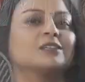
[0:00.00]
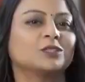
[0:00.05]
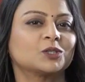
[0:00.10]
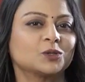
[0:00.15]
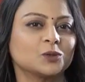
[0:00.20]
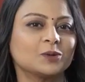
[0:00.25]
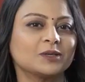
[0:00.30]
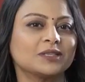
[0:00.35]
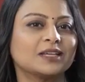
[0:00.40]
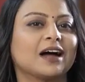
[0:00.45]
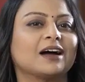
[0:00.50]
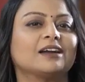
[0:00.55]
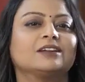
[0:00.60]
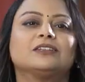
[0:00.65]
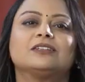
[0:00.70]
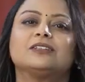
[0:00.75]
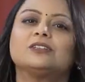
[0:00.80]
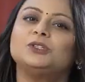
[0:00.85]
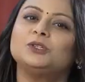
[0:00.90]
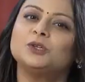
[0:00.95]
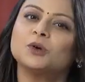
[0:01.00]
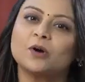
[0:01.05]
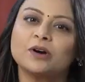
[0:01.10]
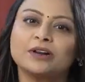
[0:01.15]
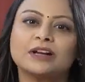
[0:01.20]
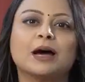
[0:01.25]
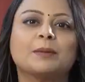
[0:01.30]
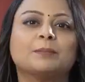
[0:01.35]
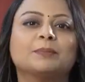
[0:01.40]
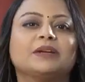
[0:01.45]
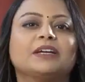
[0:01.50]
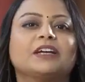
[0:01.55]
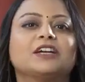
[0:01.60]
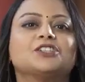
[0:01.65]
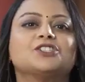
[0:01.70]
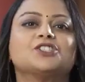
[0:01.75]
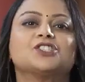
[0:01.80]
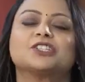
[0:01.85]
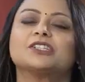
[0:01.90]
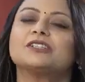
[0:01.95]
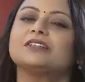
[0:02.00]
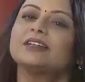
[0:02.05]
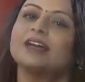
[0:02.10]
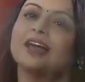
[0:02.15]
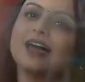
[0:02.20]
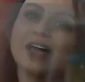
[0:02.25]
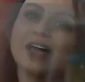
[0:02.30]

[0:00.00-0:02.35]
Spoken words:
so that your apprehension